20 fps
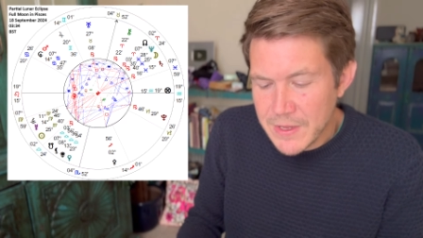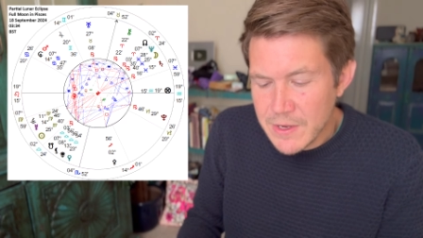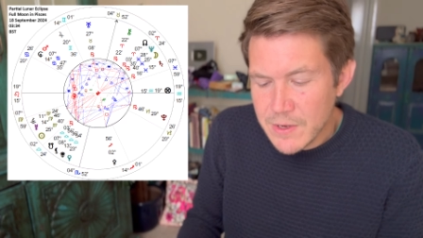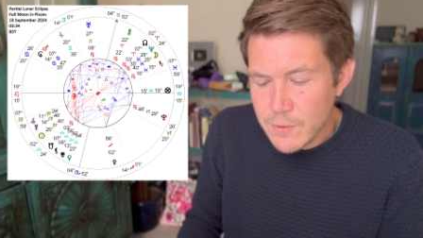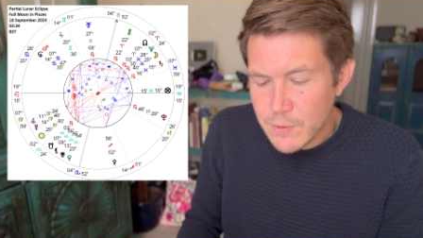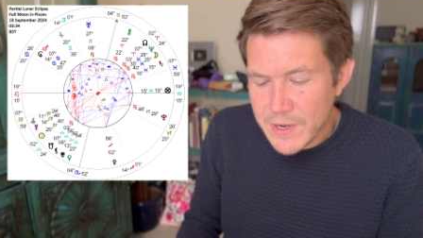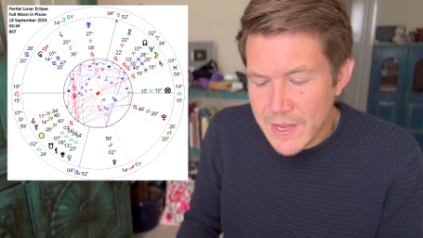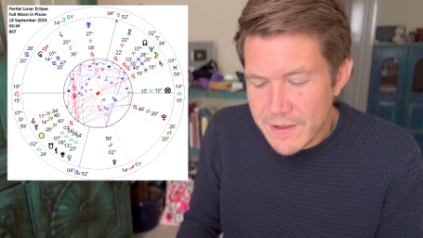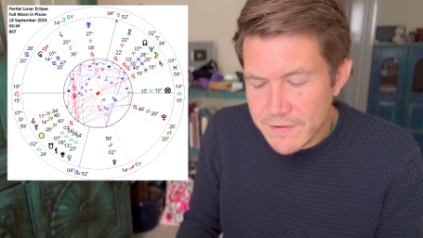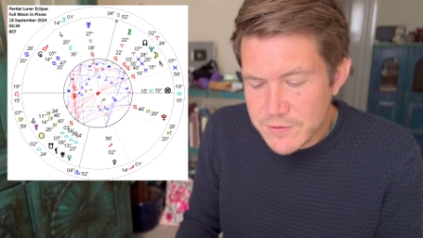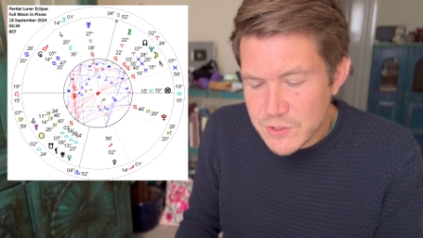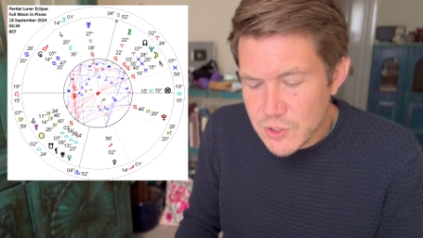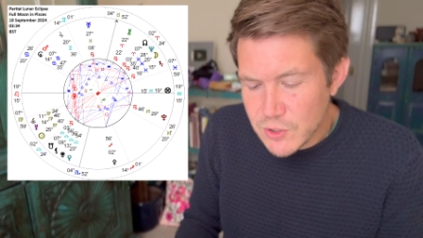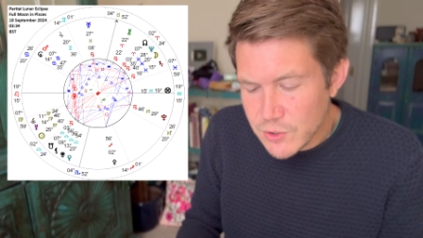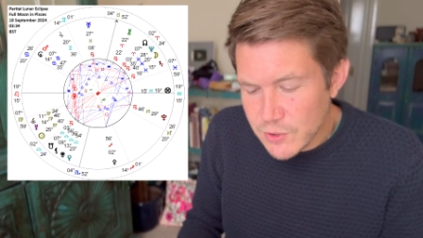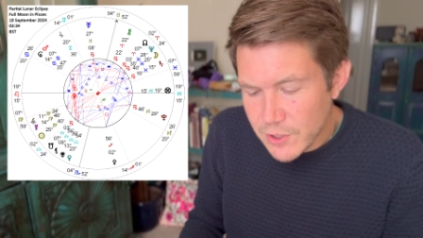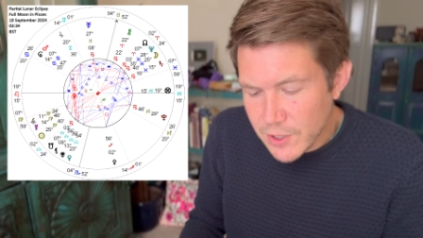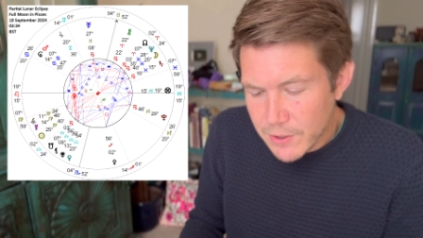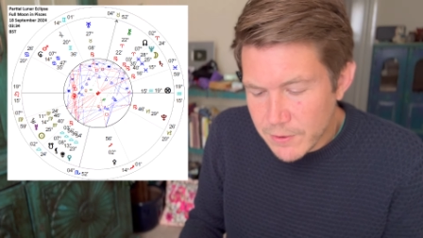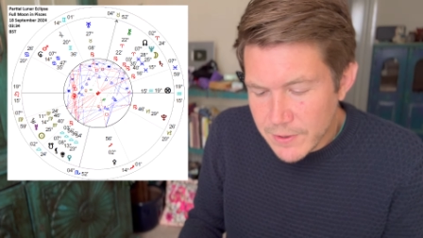We have
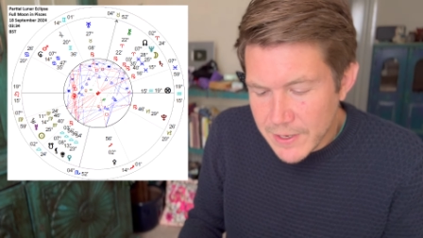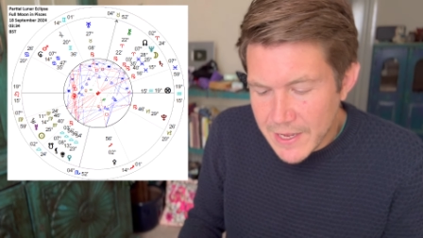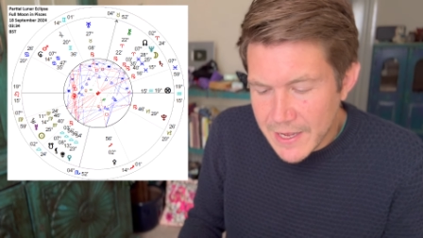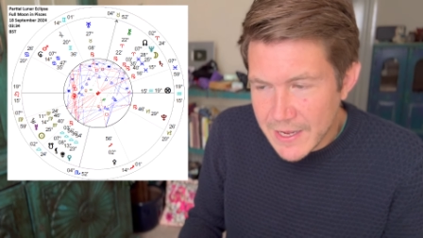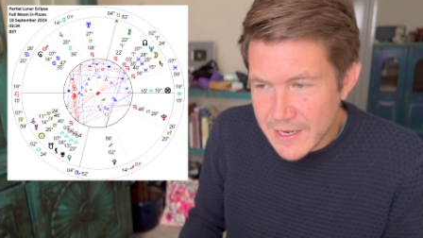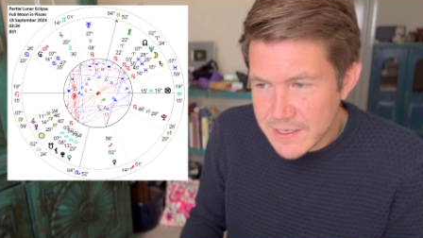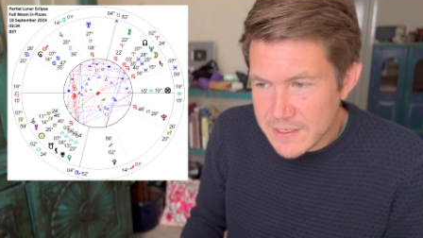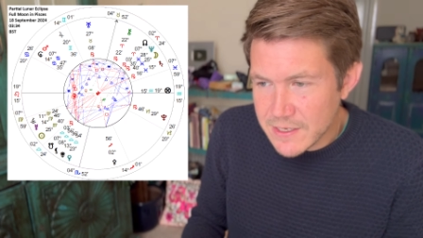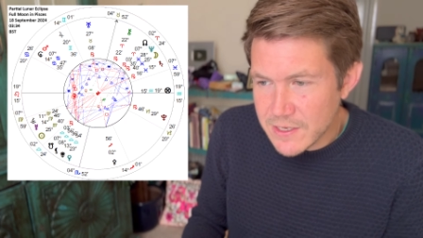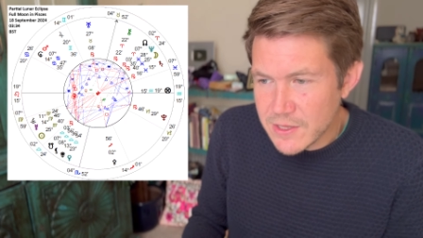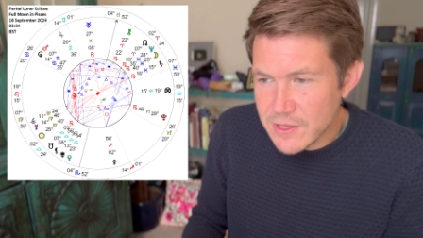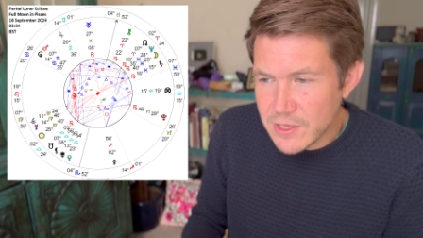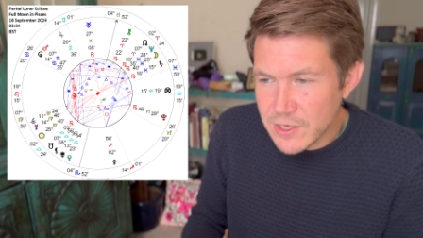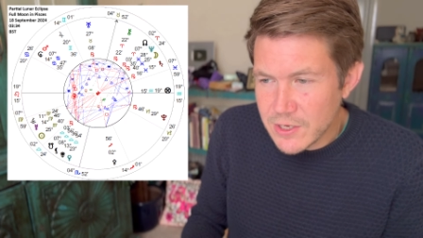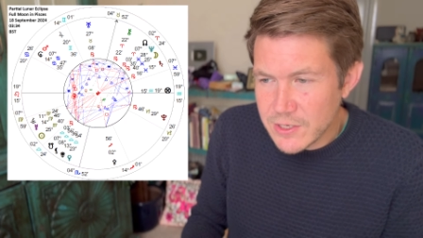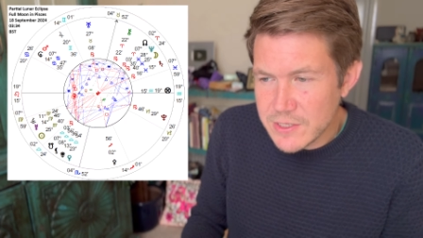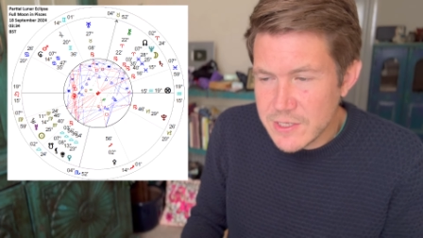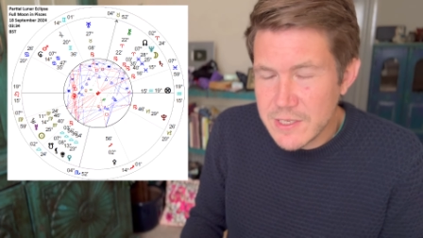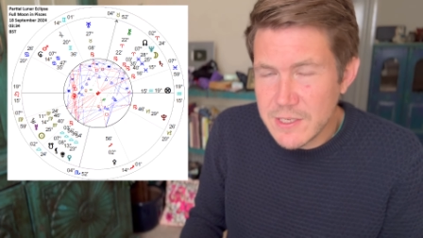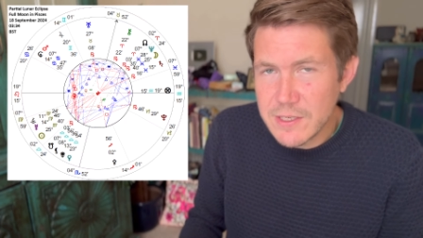Juno at
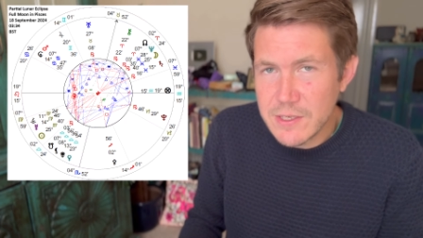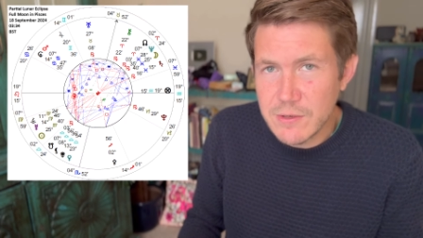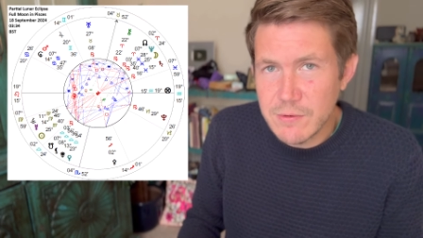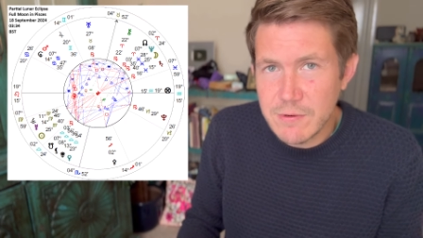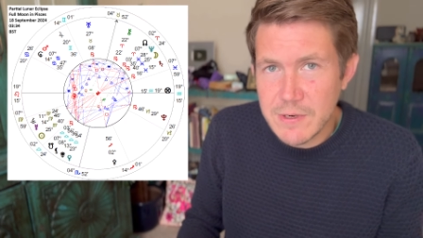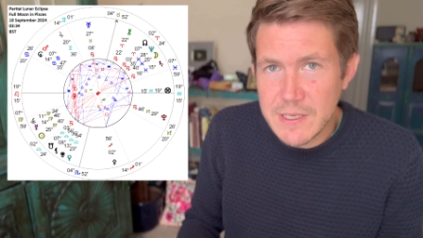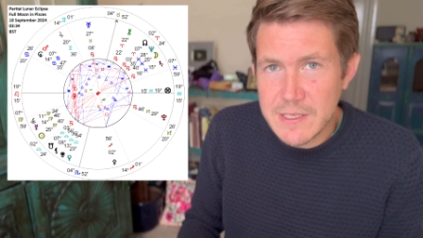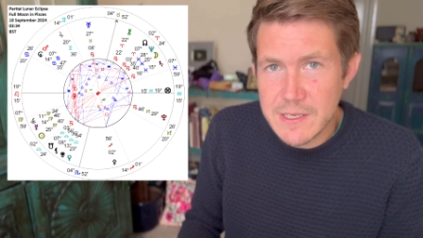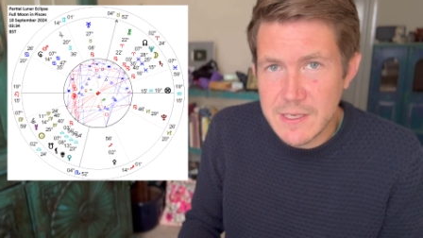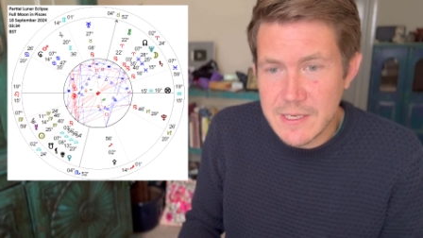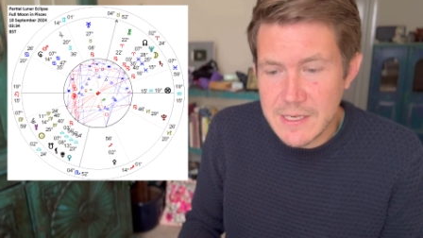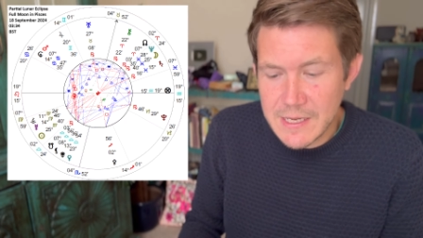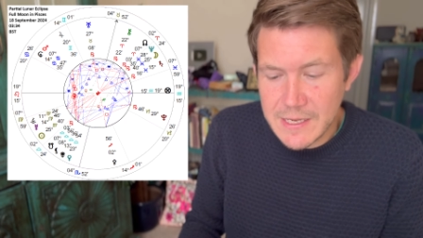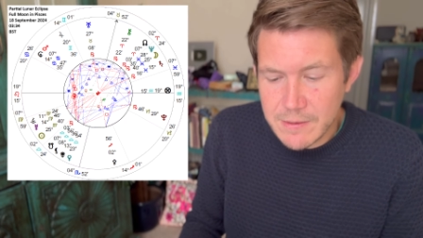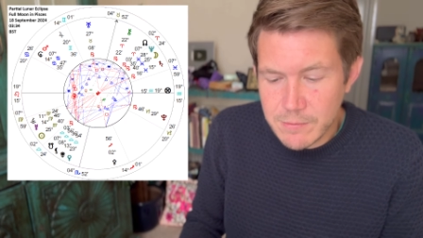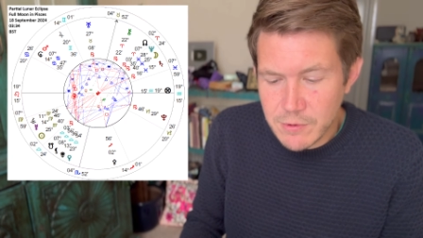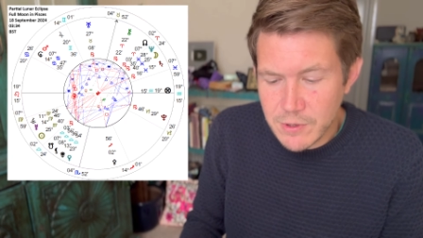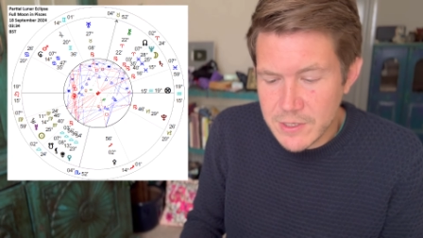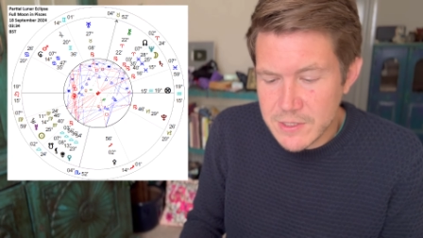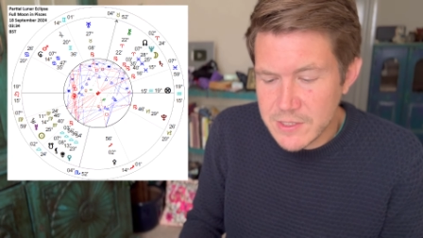13 degrees in
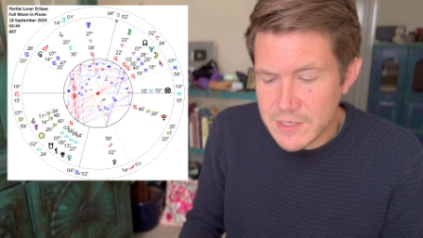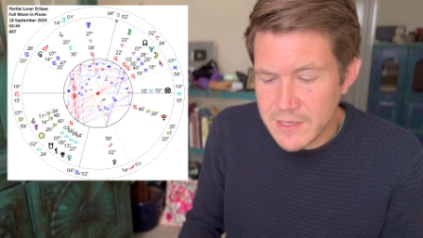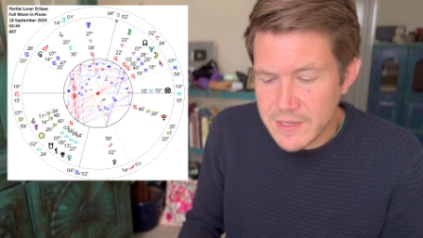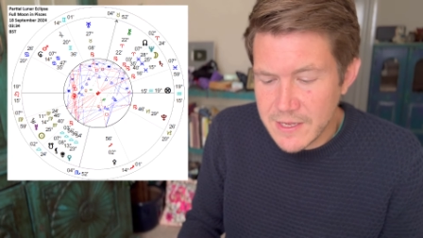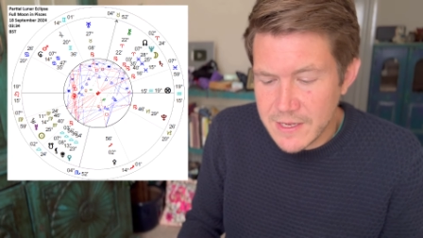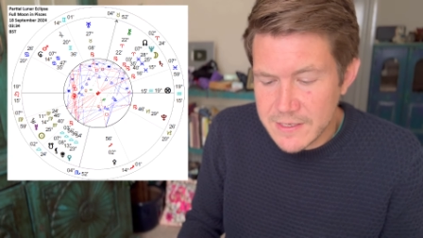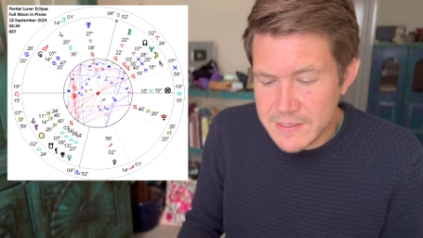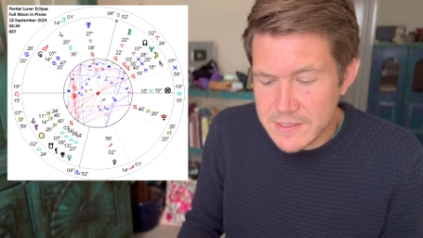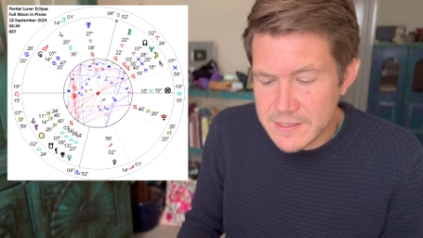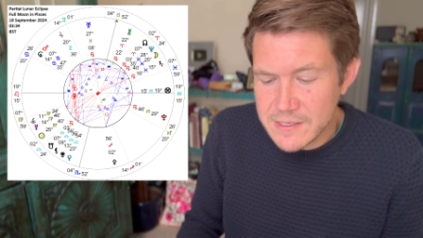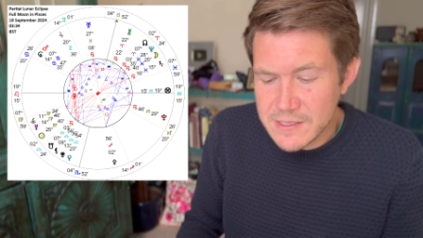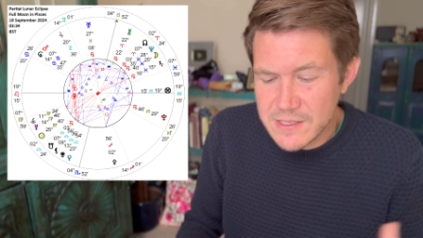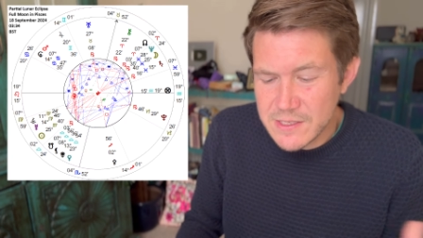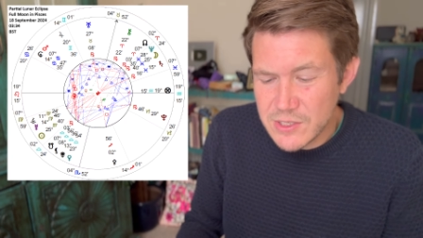Libra, so there's